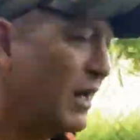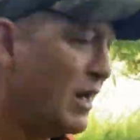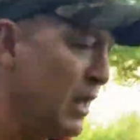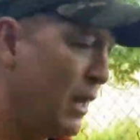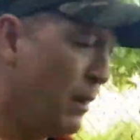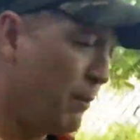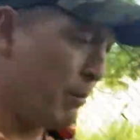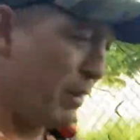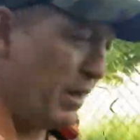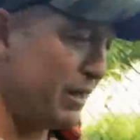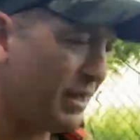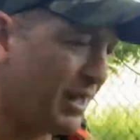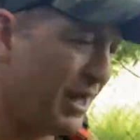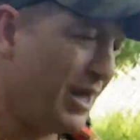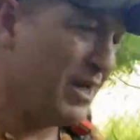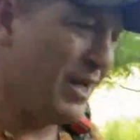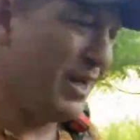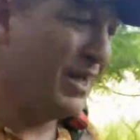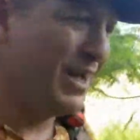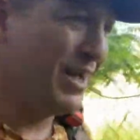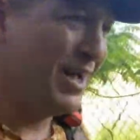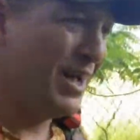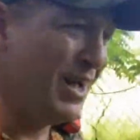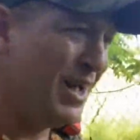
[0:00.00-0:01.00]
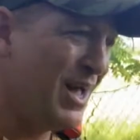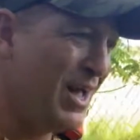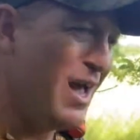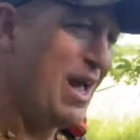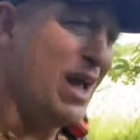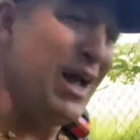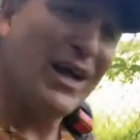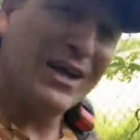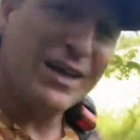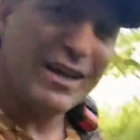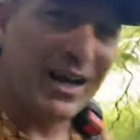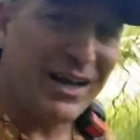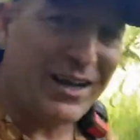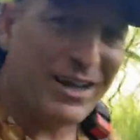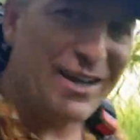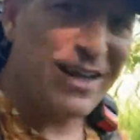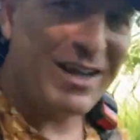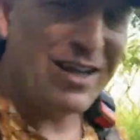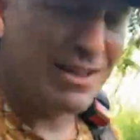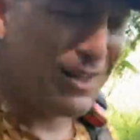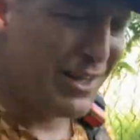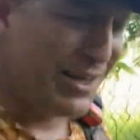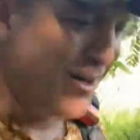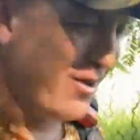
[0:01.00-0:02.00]
But kind of neat
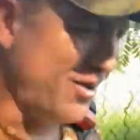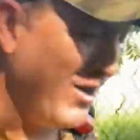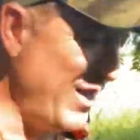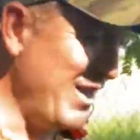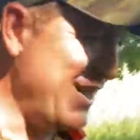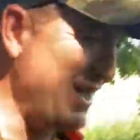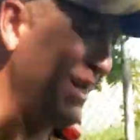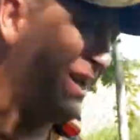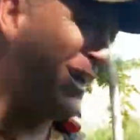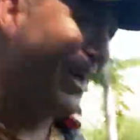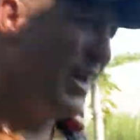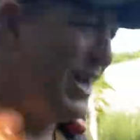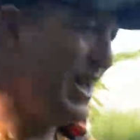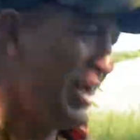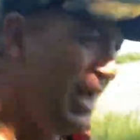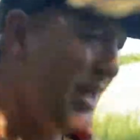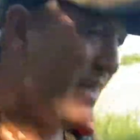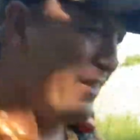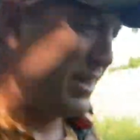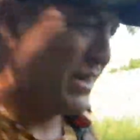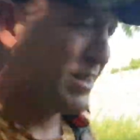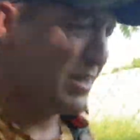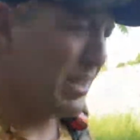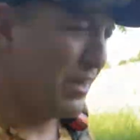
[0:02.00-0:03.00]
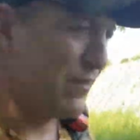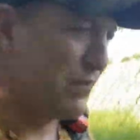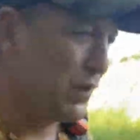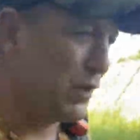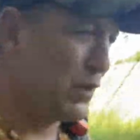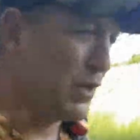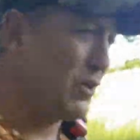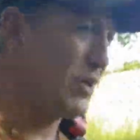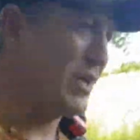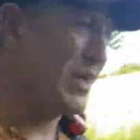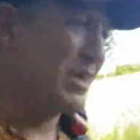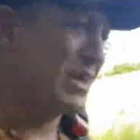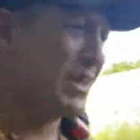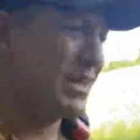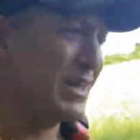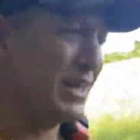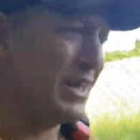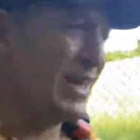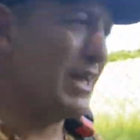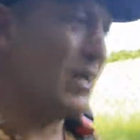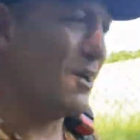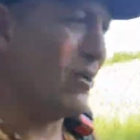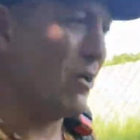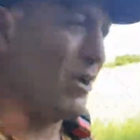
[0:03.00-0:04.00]
though, the stuff that you get to see
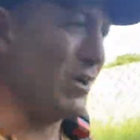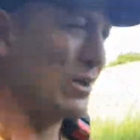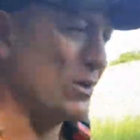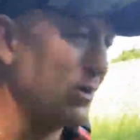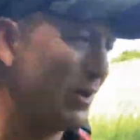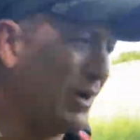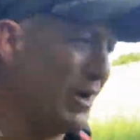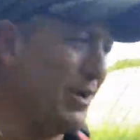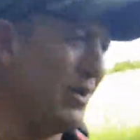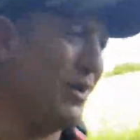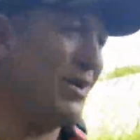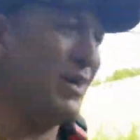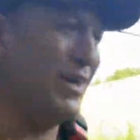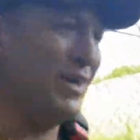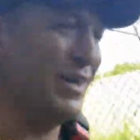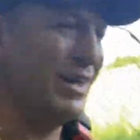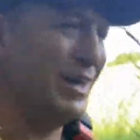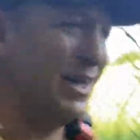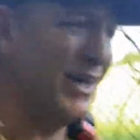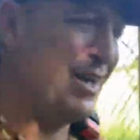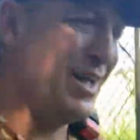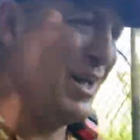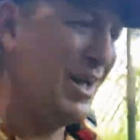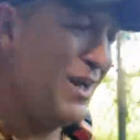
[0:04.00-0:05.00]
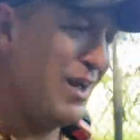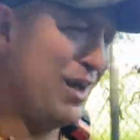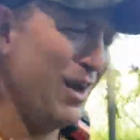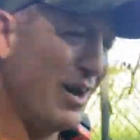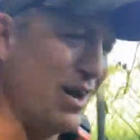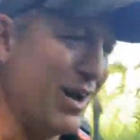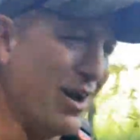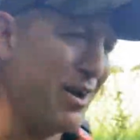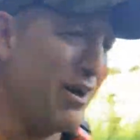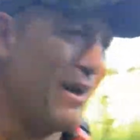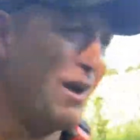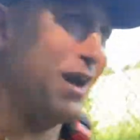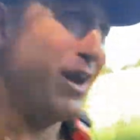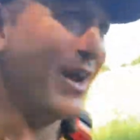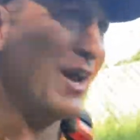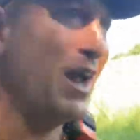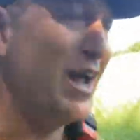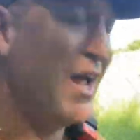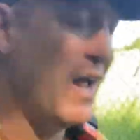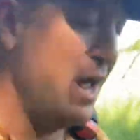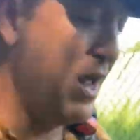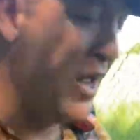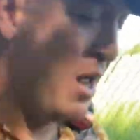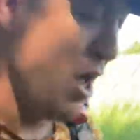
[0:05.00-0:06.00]
here on trail. All right,
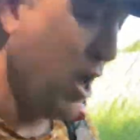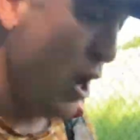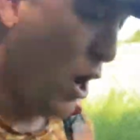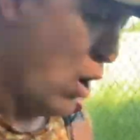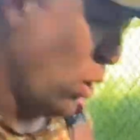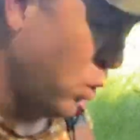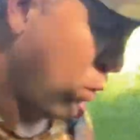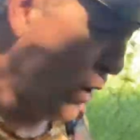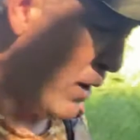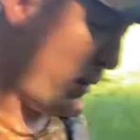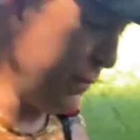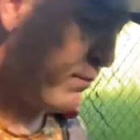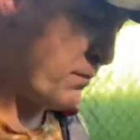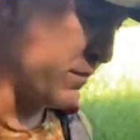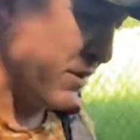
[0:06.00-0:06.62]
well,